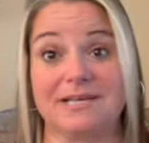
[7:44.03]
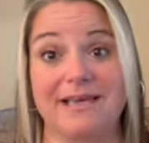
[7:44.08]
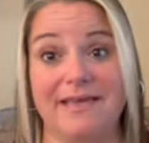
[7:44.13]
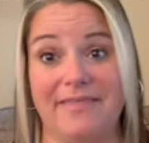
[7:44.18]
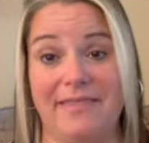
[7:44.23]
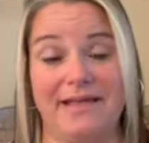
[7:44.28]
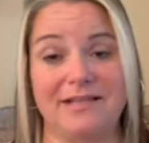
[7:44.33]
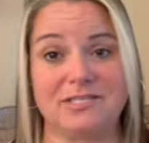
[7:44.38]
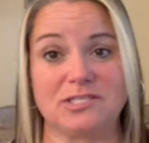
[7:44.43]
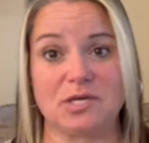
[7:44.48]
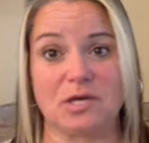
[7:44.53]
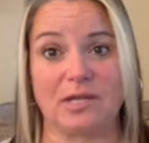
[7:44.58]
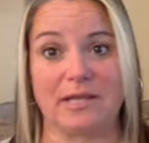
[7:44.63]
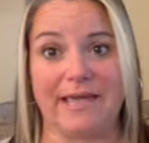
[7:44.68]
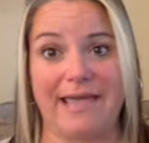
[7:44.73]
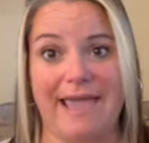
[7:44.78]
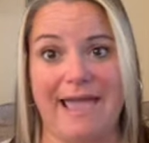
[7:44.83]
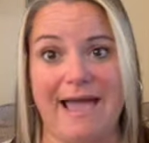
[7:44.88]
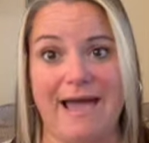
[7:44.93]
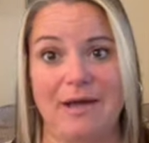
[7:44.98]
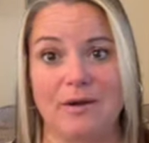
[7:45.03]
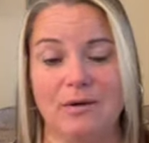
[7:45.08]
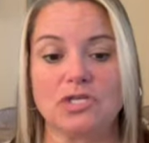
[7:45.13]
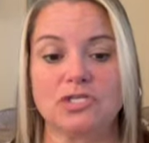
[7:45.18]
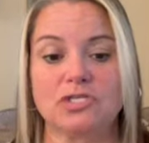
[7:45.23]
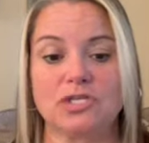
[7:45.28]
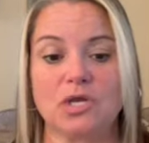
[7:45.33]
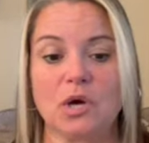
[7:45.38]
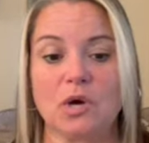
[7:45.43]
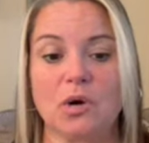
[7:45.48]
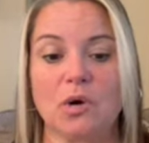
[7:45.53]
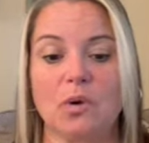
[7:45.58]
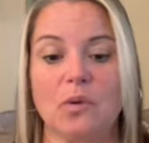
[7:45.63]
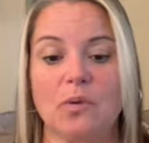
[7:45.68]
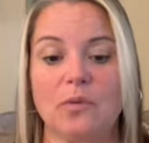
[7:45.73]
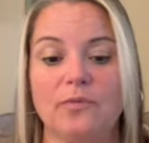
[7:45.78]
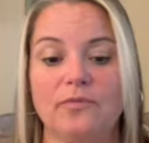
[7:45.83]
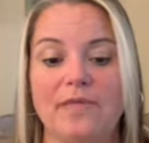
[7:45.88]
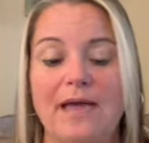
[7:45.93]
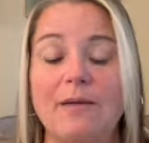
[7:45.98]
and that's all I had.
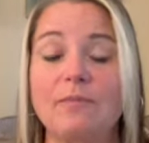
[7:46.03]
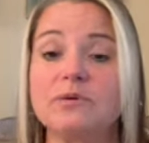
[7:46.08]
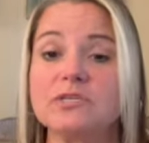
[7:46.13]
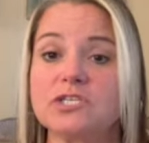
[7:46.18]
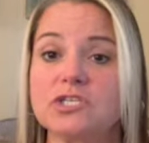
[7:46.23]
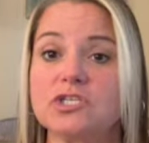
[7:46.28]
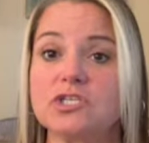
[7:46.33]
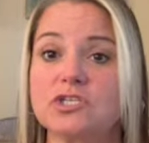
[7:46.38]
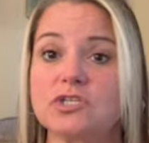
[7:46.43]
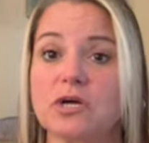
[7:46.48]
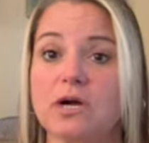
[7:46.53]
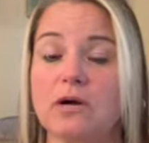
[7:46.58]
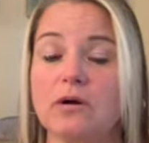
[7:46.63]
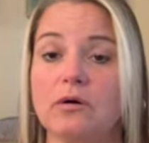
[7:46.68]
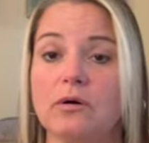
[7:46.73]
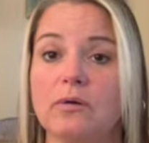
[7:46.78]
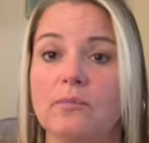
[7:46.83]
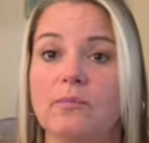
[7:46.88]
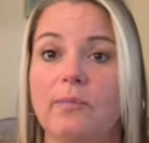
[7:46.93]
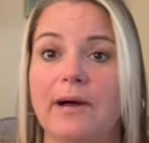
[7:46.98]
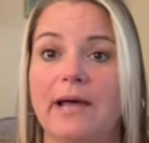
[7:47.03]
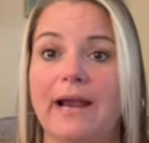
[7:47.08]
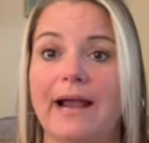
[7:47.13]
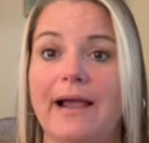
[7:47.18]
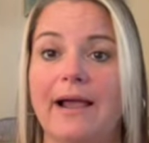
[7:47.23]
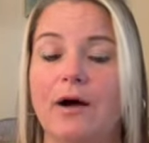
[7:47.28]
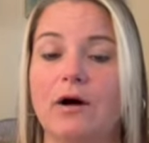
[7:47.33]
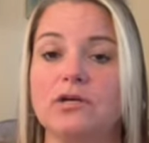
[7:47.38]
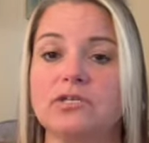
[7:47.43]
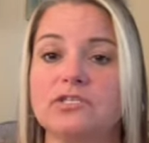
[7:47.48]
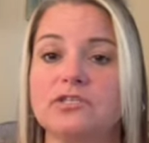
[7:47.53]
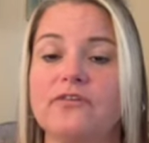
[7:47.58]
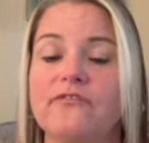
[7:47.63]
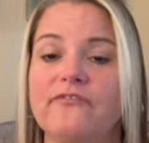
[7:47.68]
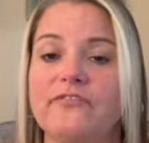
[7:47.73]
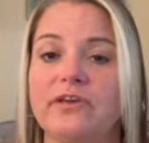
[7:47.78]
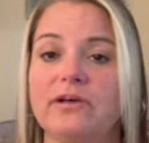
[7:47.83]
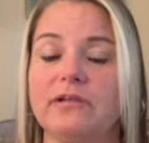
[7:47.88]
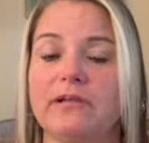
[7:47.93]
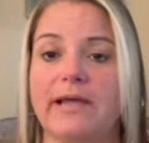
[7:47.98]
So that was a struggle, but I also
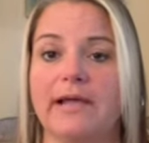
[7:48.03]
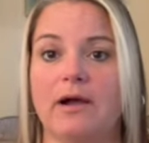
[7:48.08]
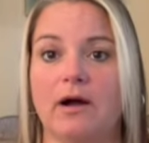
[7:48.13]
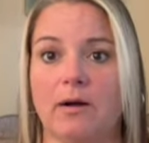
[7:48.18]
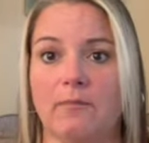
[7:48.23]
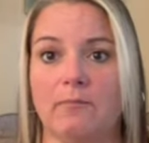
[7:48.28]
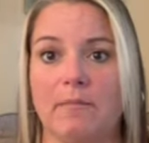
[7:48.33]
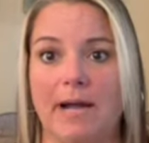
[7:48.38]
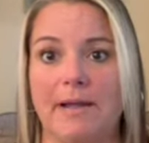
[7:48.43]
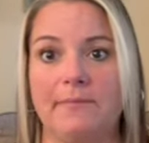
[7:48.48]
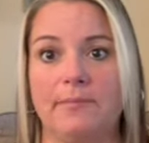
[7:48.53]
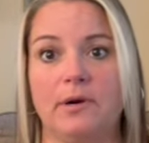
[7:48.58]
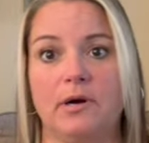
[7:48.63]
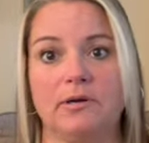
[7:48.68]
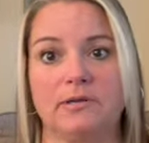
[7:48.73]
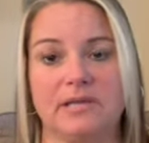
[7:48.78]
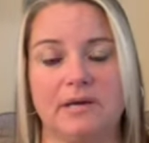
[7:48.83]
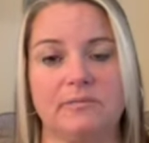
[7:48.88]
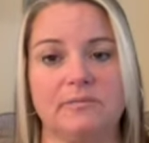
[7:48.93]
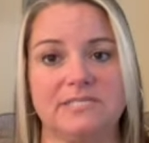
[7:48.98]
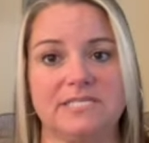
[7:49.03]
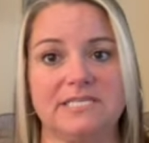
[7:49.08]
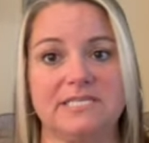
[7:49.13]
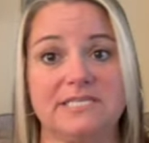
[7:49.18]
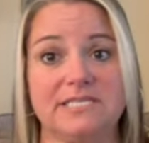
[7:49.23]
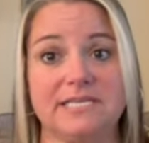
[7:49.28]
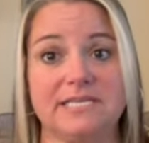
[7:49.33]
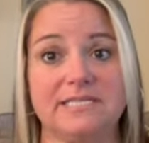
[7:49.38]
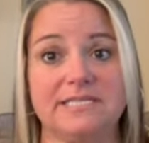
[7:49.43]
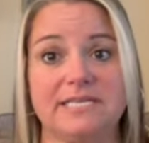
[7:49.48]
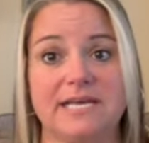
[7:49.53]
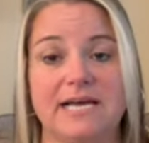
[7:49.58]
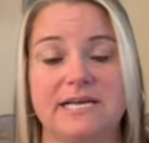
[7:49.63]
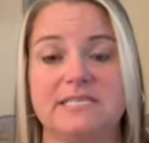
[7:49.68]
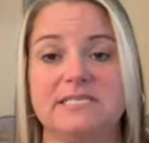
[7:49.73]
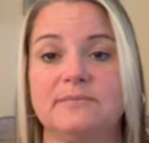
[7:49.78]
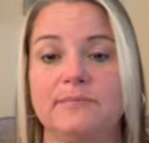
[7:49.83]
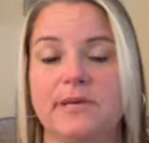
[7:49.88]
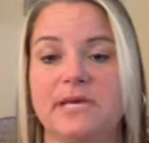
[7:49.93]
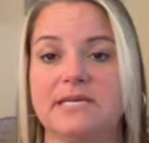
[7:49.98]
feel like on my part that was a
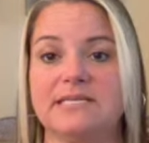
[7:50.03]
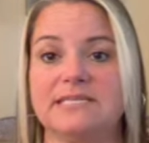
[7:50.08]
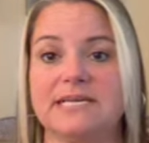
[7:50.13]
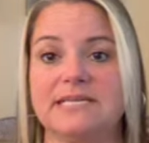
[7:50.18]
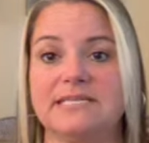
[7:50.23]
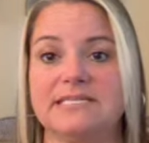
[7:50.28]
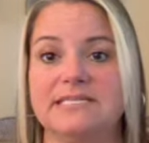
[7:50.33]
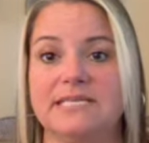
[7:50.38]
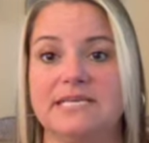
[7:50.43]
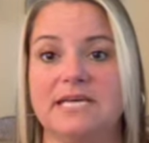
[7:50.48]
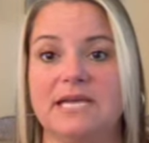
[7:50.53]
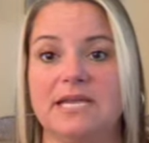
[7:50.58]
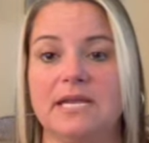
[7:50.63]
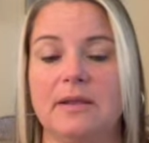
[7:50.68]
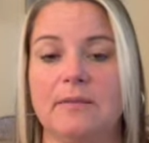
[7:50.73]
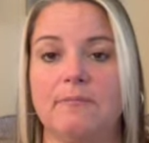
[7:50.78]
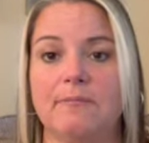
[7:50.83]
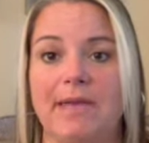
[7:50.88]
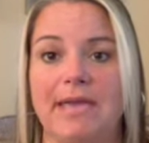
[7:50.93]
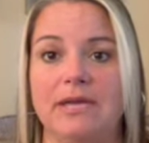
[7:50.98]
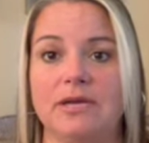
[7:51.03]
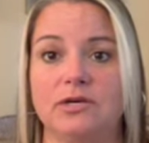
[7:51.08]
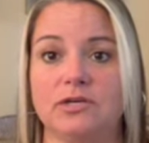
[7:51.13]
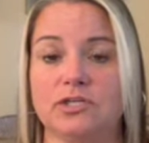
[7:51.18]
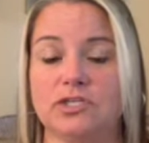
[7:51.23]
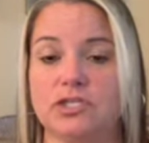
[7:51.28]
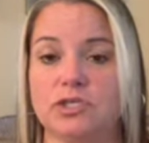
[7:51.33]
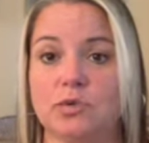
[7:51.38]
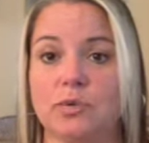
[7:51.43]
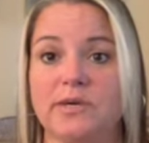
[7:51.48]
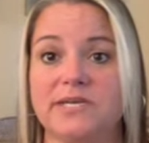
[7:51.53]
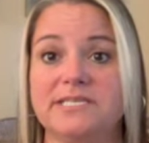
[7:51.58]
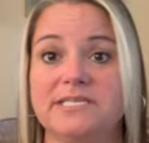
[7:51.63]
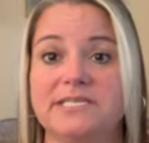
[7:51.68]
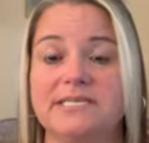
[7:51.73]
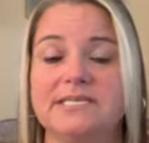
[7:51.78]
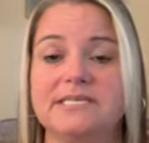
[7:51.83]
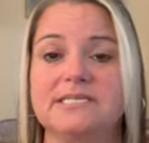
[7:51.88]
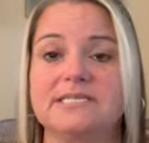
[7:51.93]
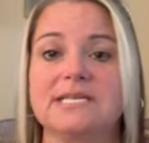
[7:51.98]
success because I did make good
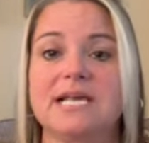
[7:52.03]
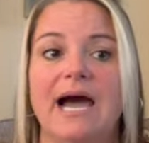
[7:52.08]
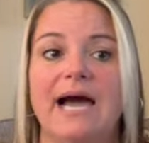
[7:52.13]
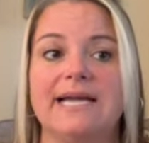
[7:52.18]
choices.